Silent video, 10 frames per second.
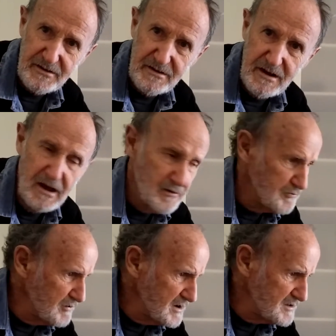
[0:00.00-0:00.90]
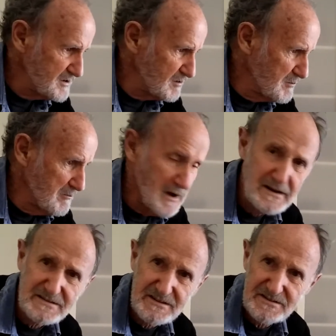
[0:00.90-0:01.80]
And frankly, I'm
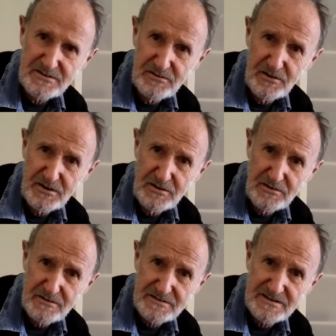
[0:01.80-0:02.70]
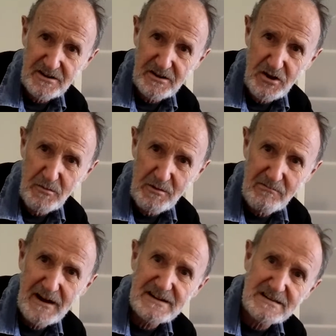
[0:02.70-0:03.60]
amazed that you still a human
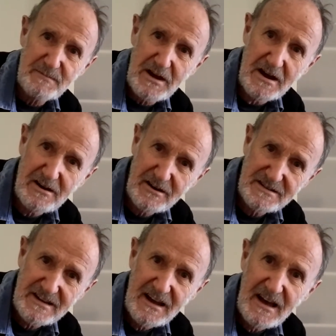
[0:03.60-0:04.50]
race because